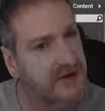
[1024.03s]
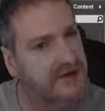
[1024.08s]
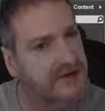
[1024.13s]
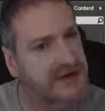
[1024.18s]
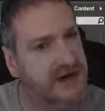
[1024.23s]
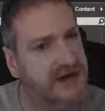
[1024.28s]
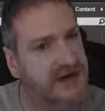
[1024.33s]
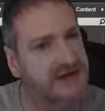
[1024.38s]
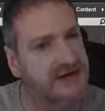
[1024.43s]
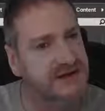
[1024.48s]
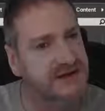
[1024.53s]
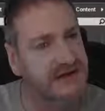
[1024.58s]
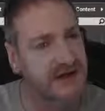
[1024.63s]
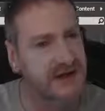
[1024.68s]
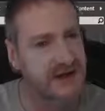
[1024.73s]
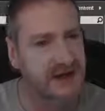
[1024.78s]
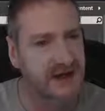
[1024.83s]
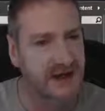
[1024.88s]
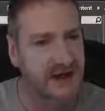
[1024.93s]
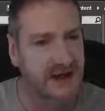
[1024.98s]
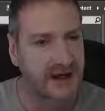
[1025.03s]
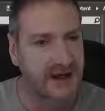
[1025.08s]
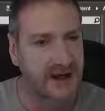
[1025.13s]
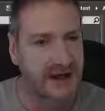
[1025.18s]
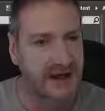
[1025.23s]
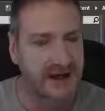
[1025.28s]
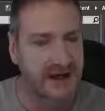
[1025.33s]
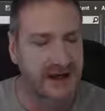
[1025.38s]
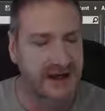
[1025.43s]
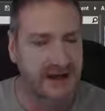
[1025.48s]
your objects,
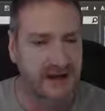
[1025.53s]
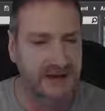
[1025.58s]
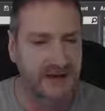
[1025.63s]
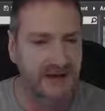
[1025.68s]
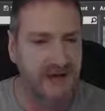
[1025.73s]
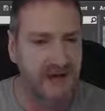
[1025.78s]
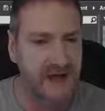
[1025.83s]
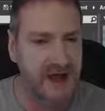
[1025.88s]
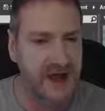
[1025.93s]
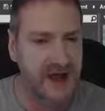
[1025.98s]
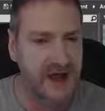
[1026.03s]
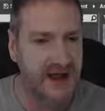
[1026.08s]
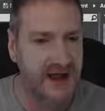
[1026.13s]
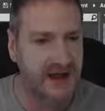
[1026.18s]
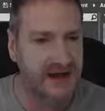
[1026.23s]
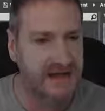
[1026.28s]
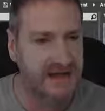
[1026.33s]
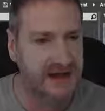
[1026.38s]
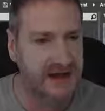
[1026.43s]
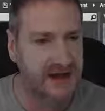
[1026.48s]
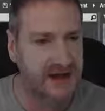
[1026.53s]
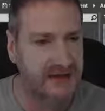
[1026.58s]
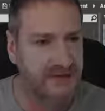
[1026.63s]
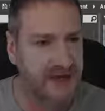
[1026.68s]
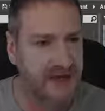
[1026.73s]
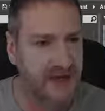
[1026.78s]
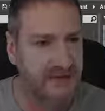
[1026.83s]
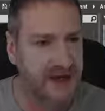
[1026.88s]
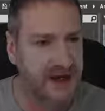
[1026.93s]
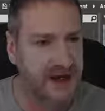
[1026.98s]
it can be very hard to
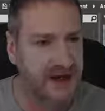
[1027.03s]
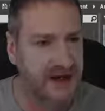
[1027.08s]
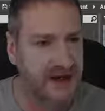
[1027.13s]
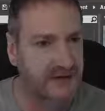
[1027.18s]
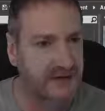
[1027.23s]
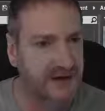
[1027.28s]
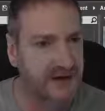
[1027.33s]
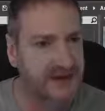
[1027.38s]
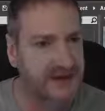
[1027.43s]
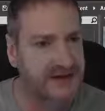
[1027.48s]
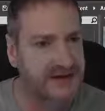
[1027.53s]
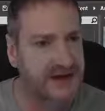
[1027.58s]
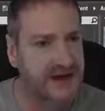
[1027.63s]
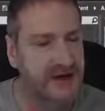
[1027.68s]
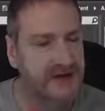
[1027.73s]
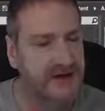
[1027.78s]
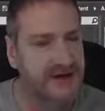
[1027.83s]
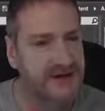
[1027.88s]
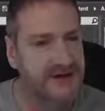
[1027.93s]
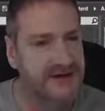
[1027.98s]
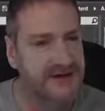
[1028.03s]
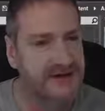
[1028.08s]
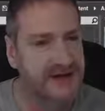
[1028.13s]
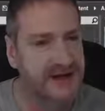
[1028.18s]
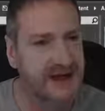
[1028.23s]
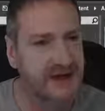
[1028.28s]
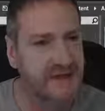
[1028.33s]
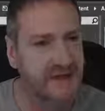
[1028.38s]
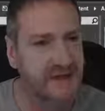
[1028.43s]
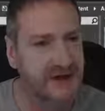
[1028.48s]
get proper color balance going,
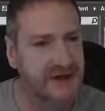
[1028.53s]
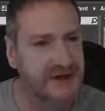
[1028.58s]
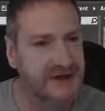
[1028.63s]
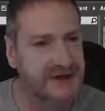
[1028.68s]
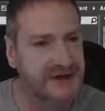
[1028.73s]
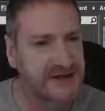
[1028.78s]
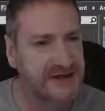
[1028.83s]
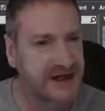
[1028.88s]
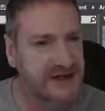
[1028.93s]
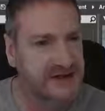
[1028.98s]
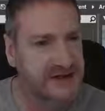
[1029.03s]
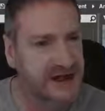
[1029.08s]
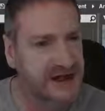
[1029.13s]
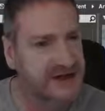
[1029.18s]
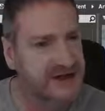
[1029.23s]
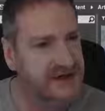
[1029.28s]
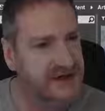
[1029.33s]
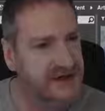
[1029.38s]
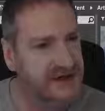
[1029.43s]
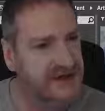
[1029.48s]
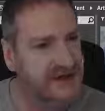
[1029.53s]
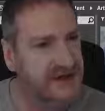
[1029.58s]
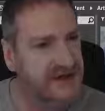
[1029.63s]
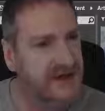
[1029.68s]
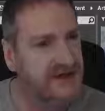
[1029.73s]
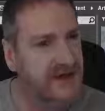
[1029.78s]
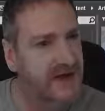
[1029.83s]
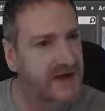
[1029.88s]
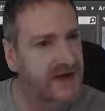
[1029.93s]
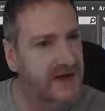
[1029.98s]
because once you start texturing
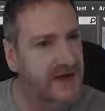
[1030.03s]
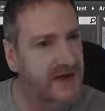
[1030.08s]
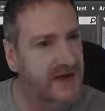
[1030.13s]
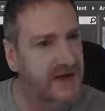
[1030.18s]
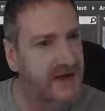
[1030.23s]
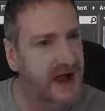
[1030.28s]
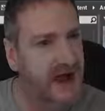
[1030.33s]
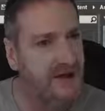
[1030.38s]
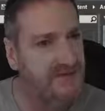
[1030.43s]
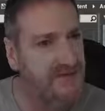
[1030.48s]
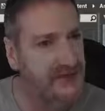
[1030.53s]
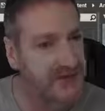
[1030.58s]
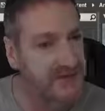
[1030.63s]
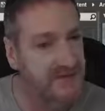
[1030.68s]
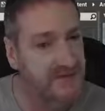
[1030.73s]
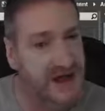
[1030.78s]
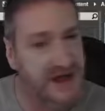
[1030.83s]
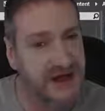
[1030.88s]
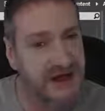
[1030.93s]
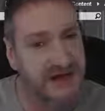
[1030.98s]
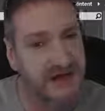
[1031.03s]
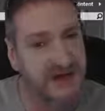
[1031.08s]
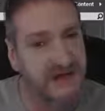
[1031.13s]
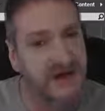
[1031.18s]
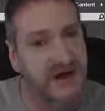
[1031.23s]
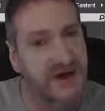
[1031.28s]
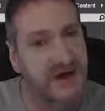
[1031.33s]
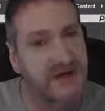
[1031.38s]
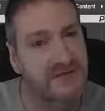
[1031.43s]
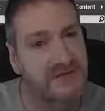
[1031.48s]
stuff up after you've made your
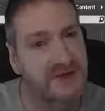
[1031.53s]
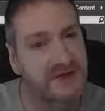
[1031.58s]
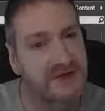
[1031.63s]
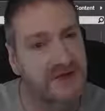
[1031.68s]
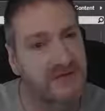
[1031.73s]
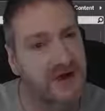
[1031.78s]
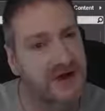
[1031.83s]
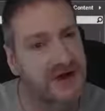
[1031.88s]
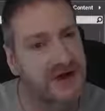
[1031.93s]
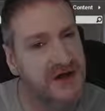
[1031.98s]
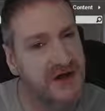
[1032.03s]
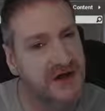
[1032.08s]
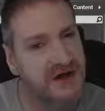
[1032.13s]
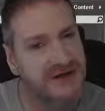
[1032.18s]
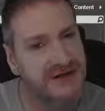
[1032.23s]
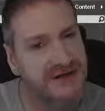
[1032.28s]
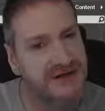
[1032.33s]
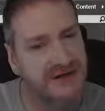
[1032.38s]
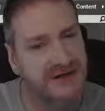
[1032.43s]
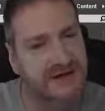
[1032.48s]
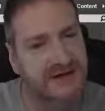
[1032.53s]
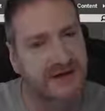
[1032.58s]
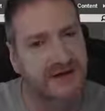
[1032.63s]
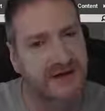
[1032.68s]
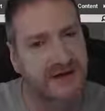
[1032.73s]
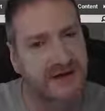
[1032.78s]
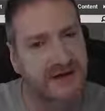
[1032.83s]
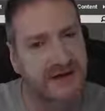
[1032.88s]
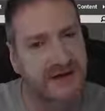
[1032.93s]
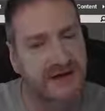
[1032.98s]
environment, you might notice that
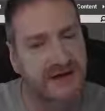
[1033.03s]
